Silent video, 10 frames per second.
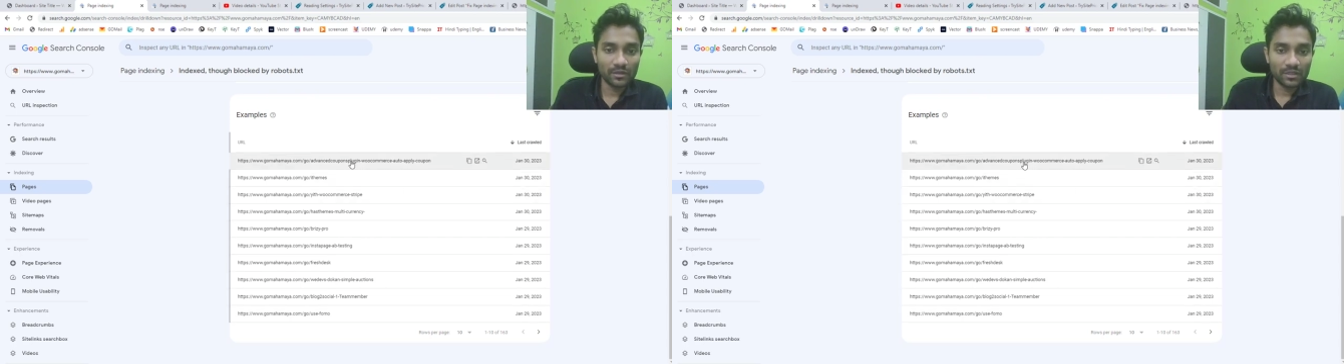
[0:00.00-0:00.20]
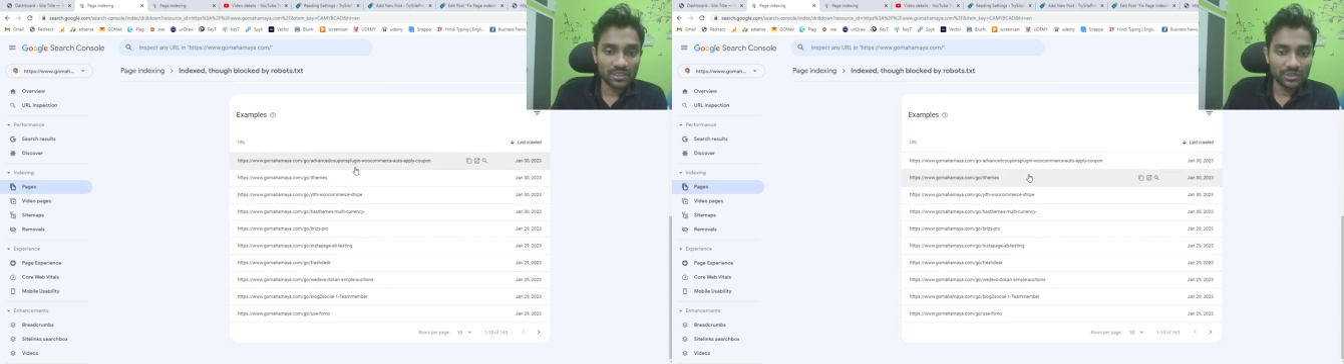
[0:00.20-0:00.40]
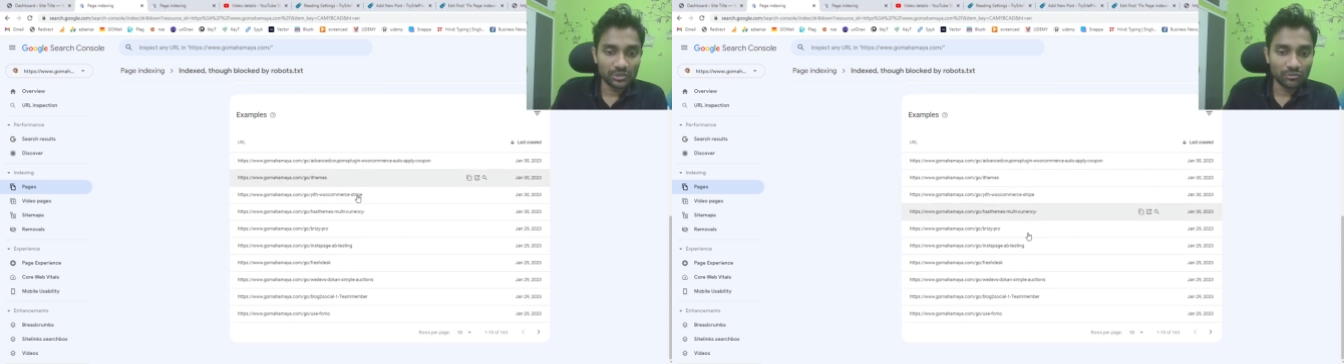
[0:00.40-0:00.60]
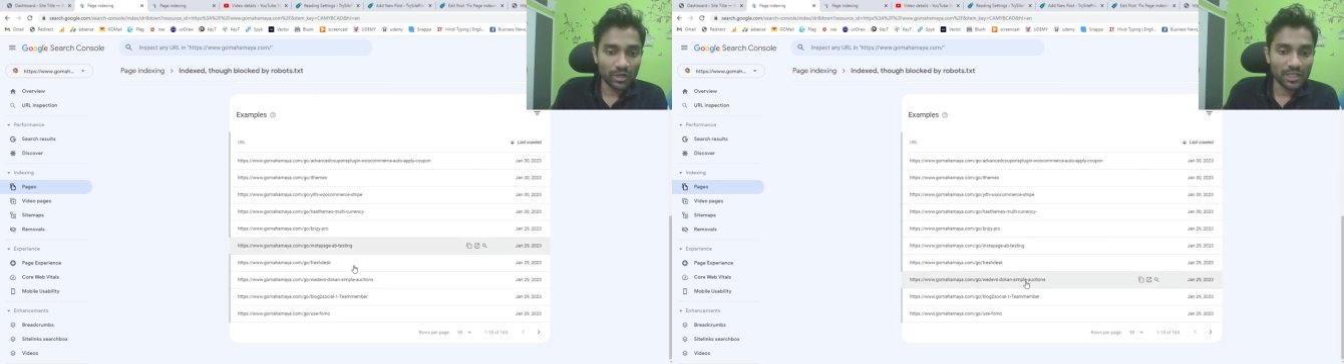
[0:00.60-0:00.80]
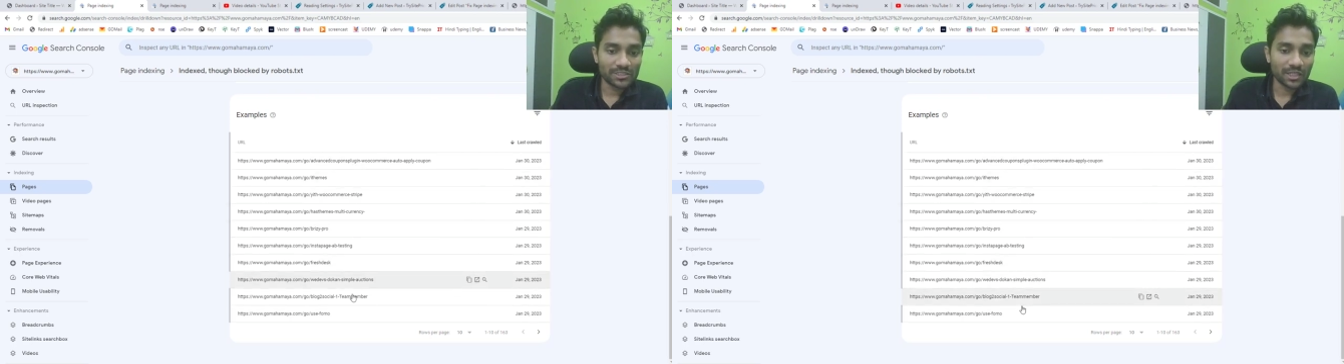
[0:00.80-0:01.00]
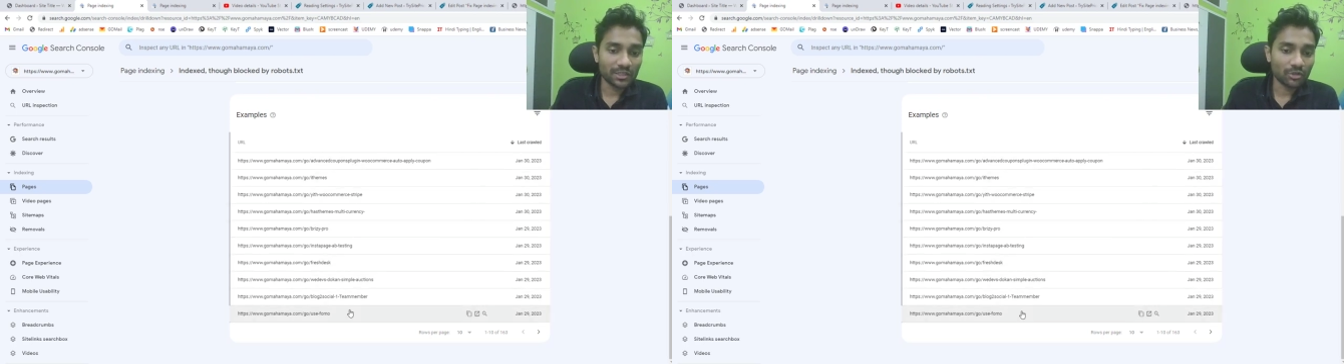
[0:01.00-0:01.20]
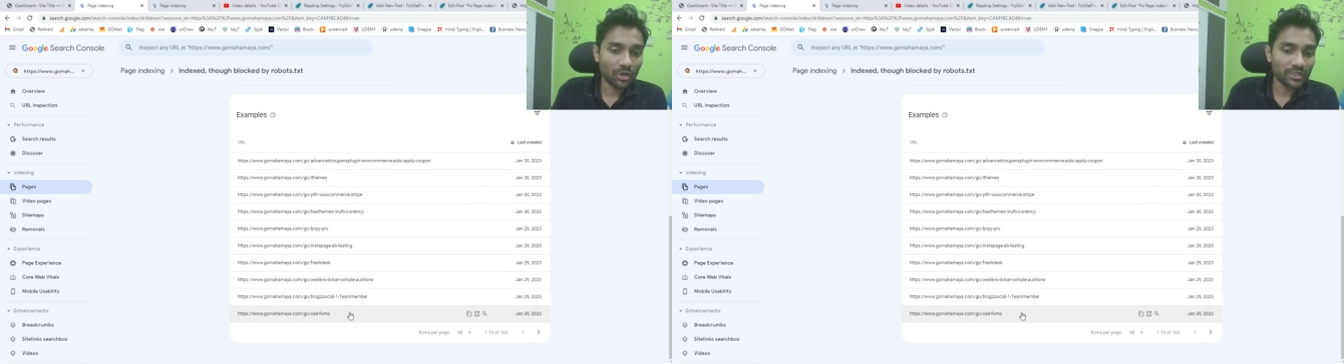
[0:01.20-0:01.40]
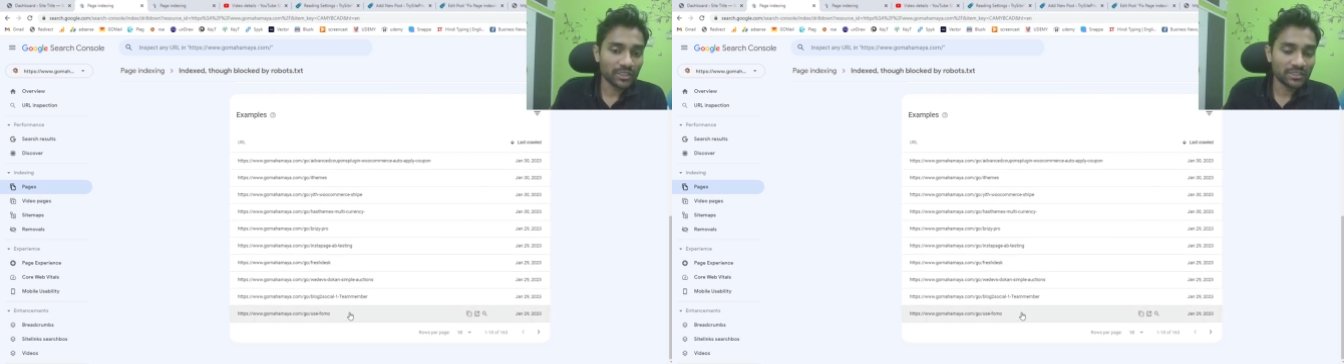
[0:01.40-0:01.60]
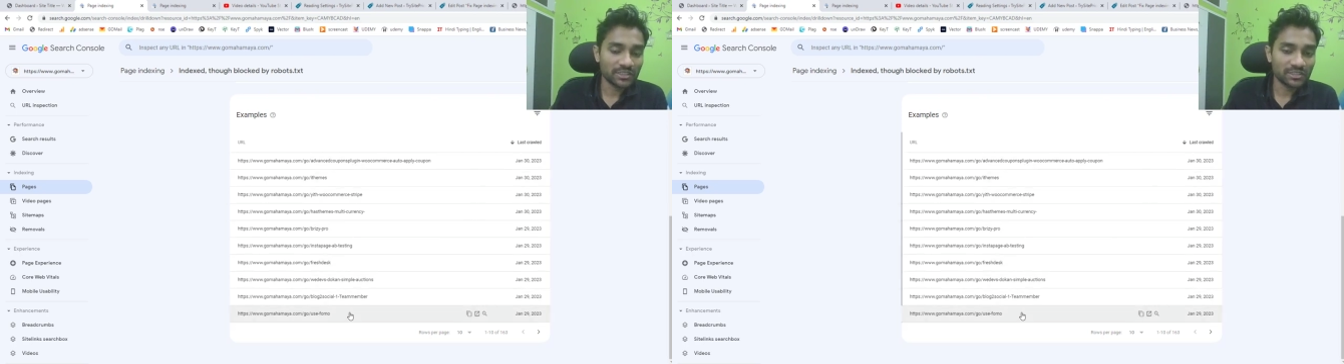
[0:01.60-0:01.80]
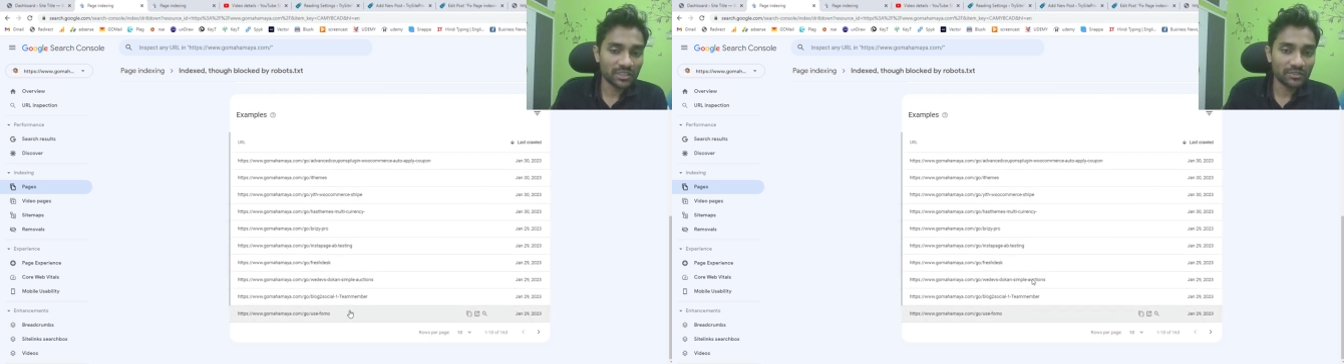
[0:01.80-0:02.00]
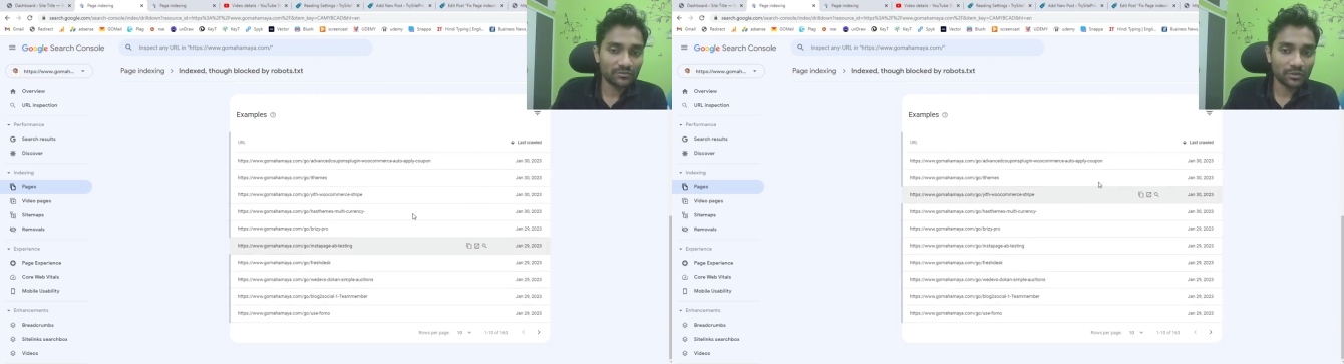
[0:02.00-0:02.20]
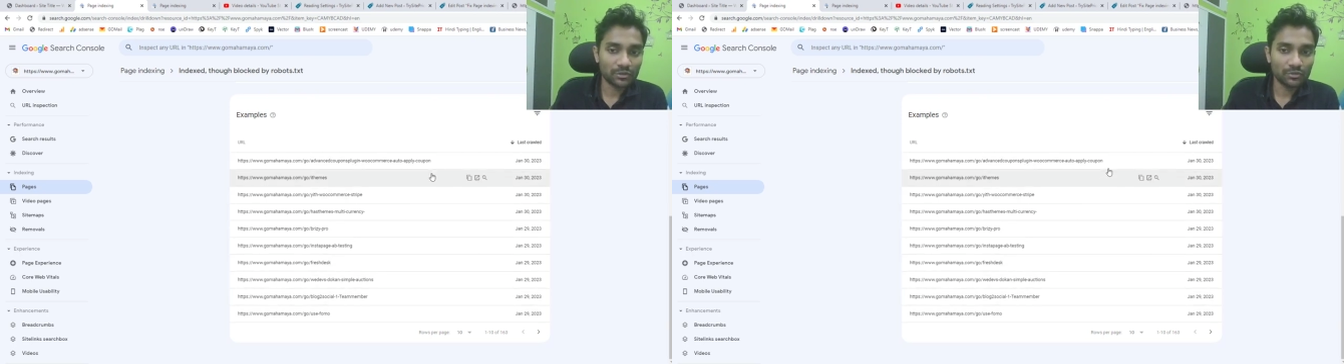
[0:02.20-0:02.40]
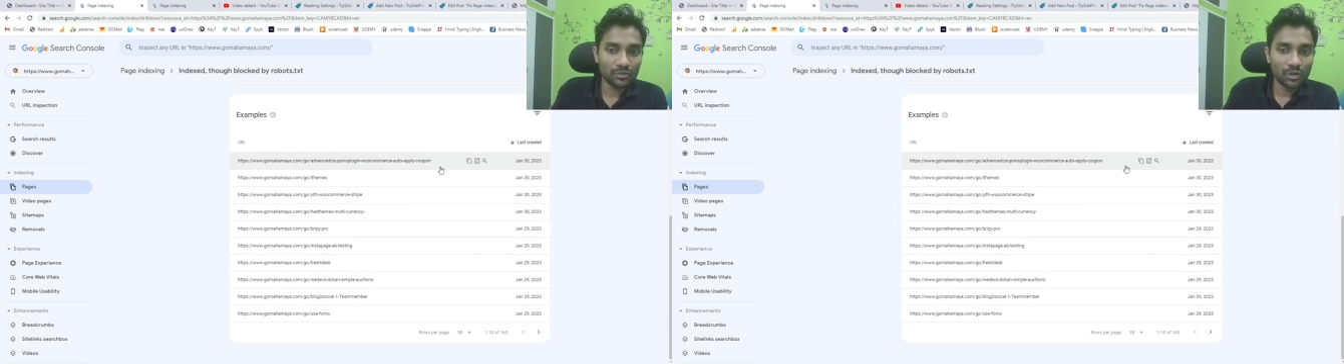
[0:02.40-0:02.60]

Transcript: these U R Ls are not necessary for you,